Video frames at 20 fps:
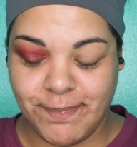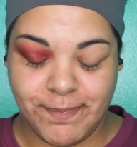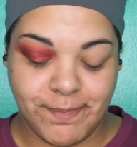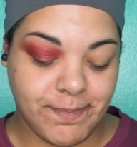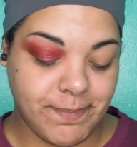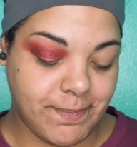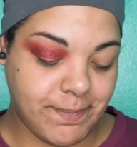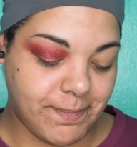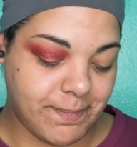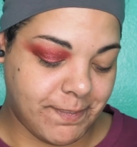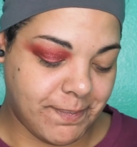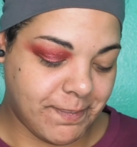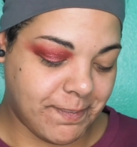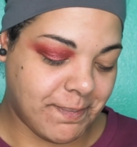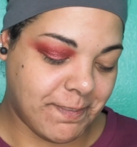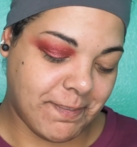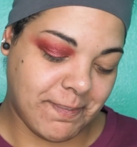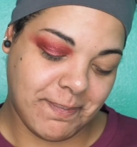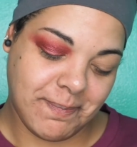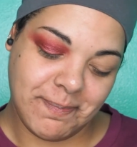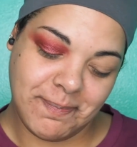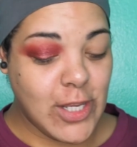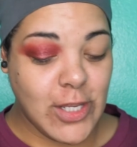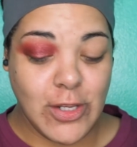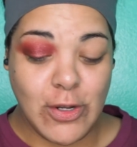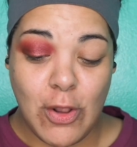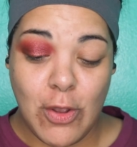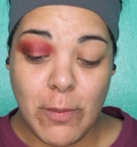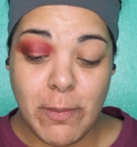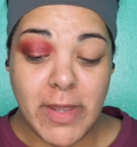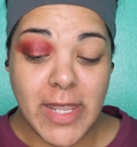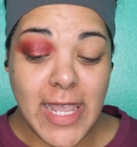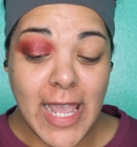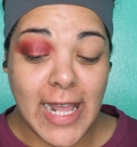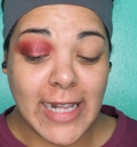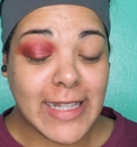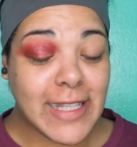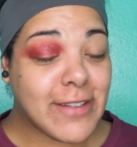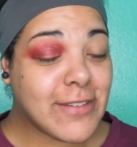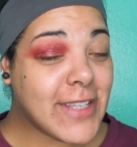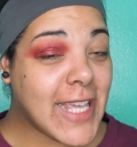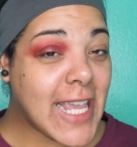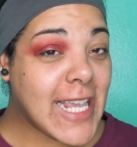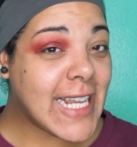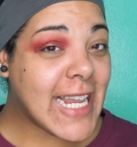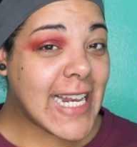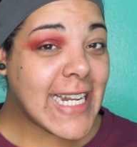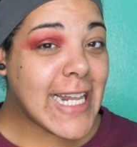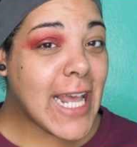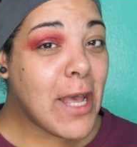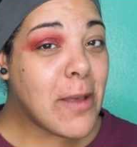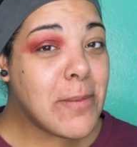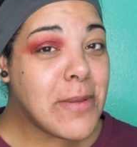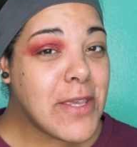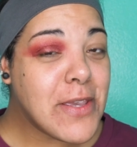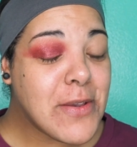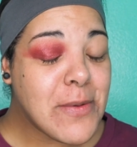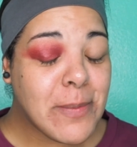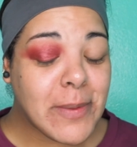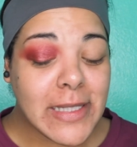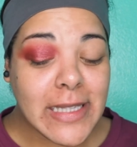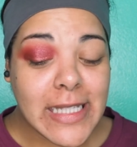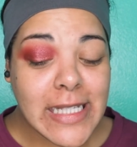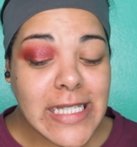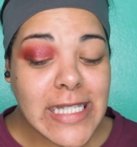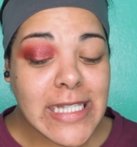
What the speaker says: you know me, I love KKW, but this